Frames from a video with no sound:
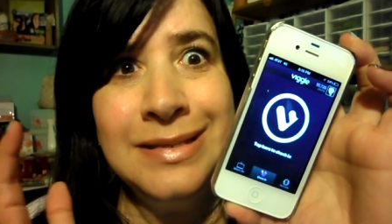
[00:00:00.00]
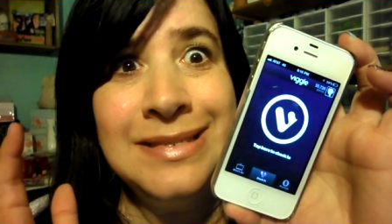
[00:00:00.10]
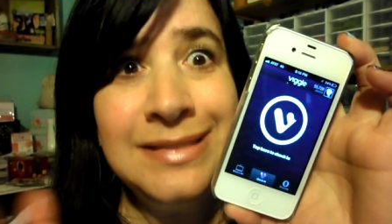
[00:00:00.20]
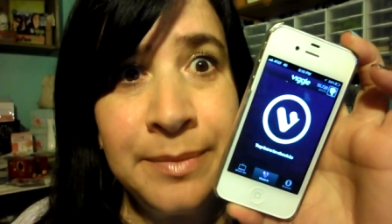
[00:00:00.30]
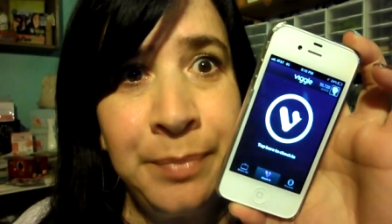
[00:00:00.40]

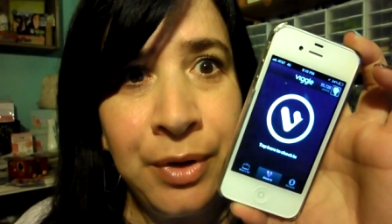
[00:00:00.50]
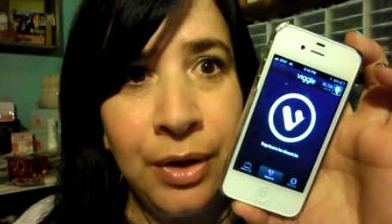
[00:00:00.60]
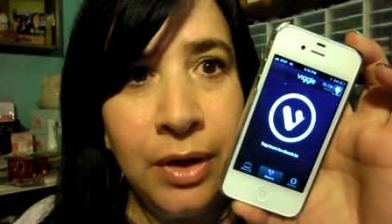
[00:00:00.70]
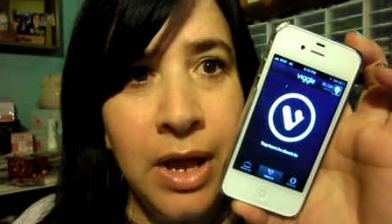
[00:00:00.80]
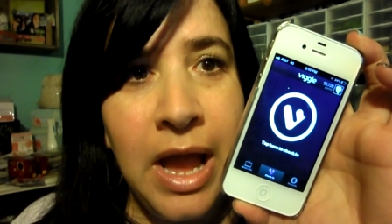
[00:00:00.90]

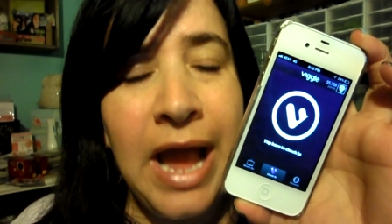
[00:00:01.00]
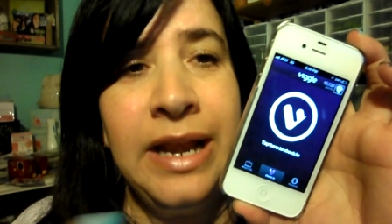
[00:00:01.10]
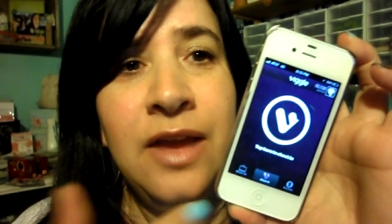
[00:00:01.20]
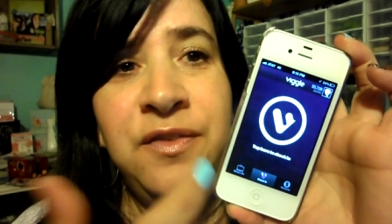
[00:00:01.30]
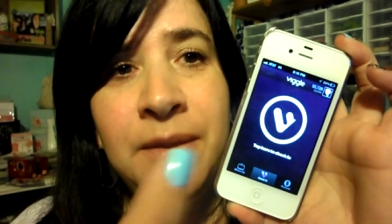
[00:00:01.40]
Simple.
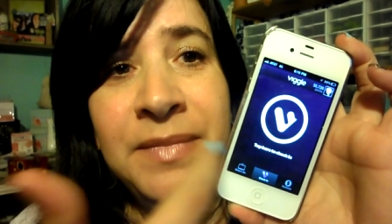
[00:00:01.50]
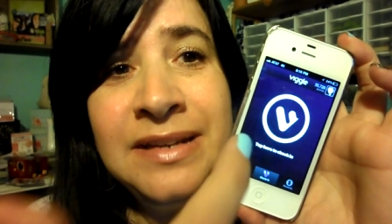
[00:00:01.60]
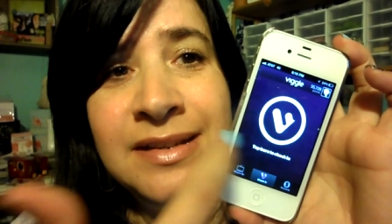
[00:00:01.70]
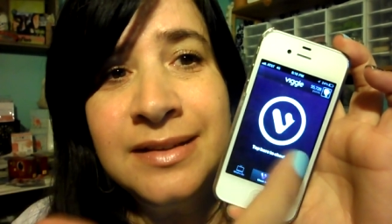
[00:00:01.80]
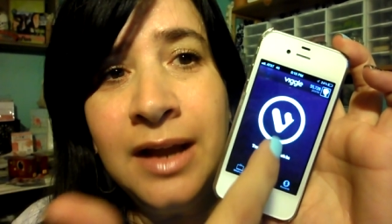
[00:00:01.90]
And if
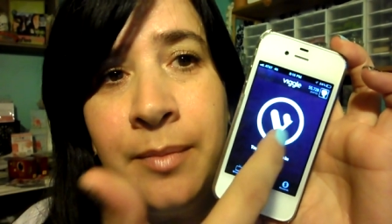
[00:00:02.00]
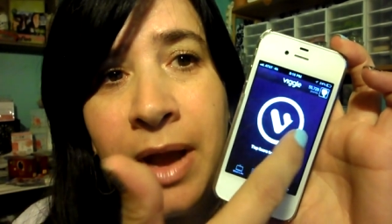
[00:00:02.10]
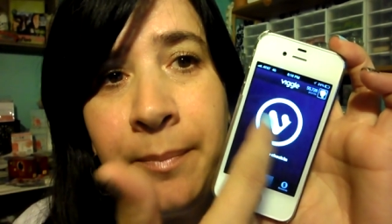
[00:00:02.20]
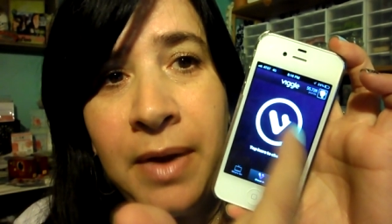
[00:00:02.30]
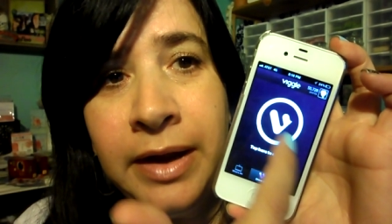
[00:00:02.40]
something doesn't come
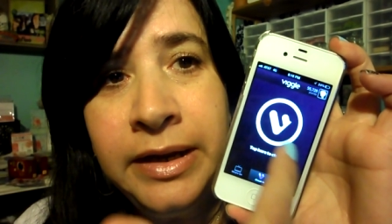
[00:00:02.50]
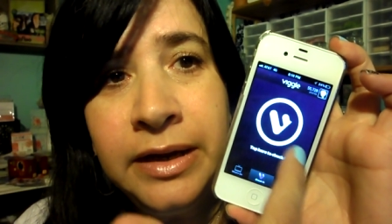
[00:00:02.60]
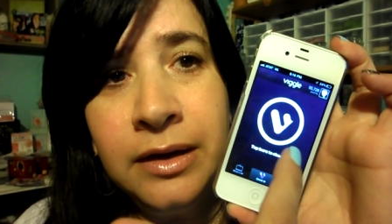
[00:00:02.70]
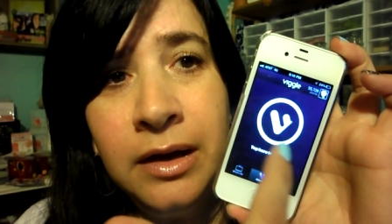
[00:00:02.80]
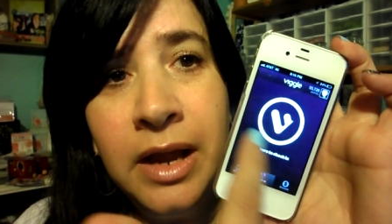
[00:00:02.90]
up on
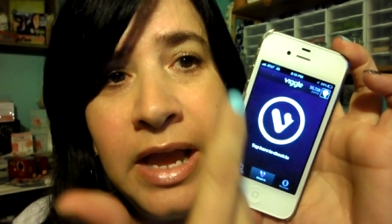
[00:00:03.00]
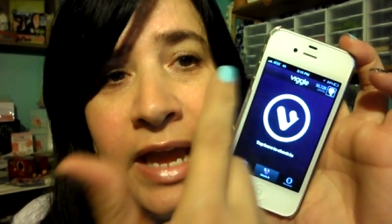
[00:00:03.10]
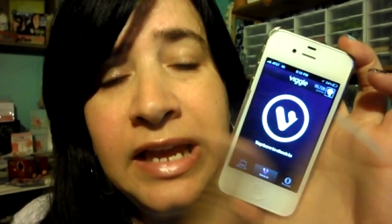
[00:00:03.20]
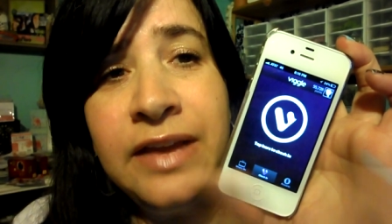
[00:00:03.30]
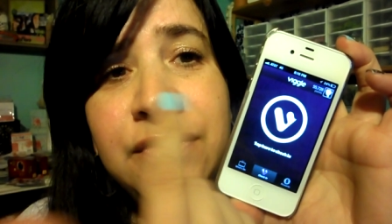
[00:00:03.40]
here,
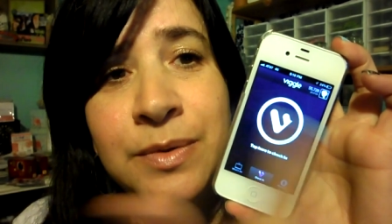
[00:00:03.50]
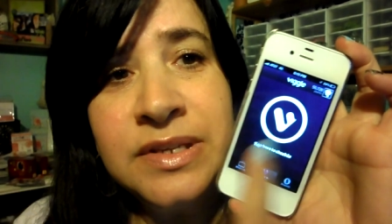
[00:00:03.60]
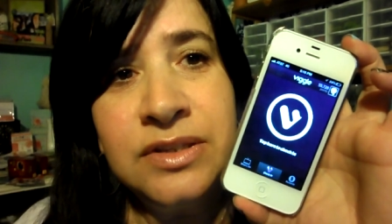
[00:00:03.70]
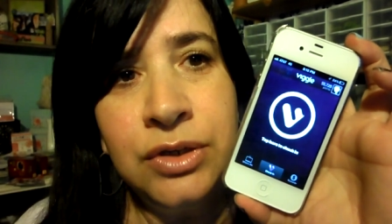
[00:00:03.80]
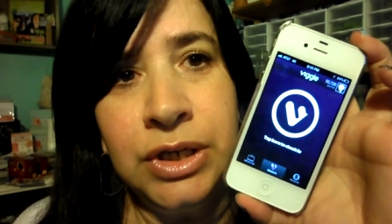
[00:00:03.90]
it gives you a
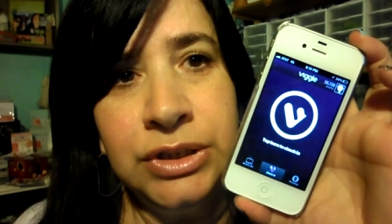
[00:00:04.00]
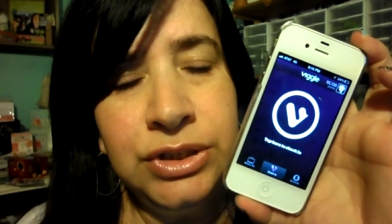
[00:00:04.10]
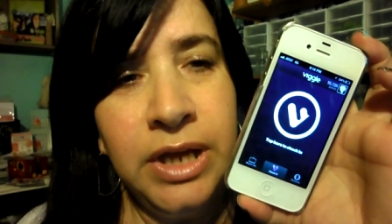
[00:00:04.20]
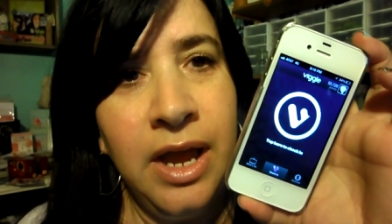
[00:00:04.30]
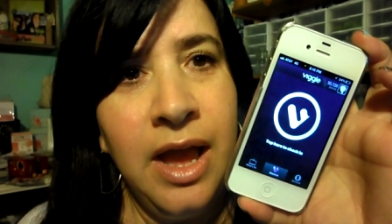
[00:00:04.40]
search.